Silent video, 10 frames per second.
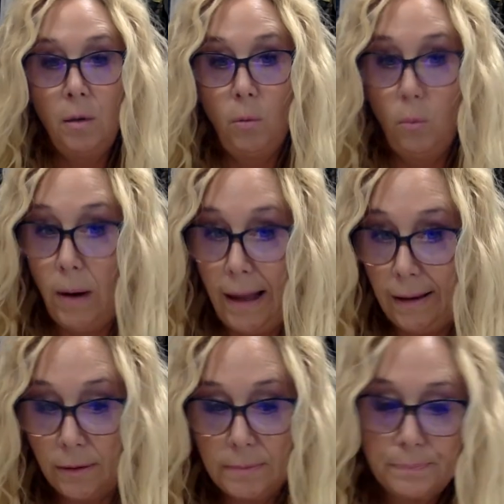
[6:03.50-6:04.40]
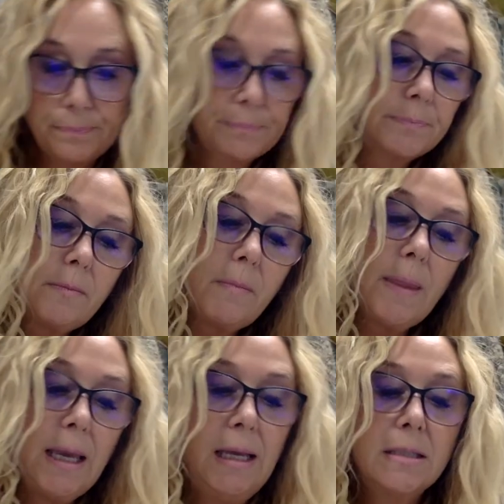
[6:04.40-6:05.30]
"Well,"
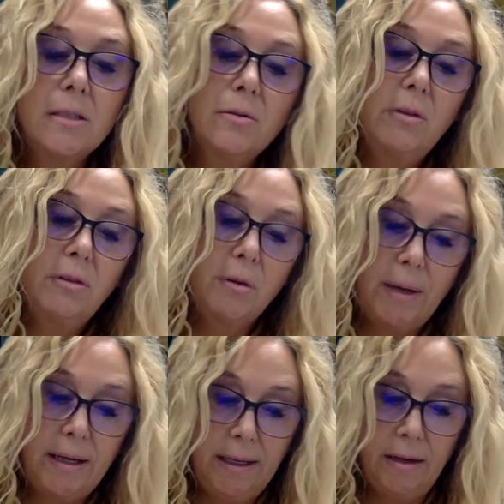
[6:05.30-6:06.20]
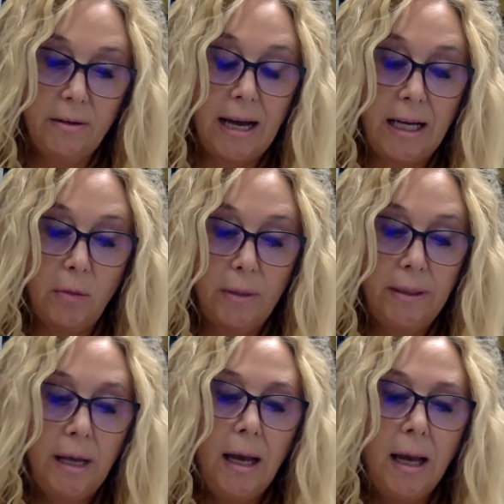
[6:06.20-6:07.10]
answered the red-haired Iowan,